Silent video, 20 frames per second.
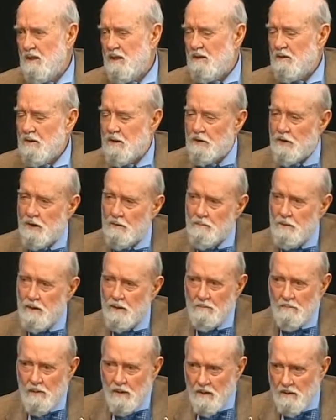that they be
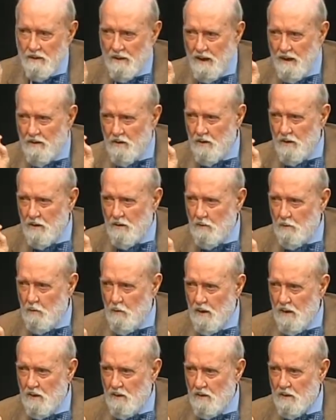not only
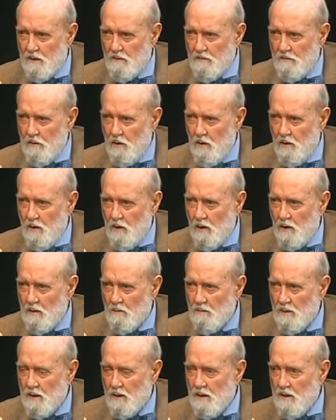well informed,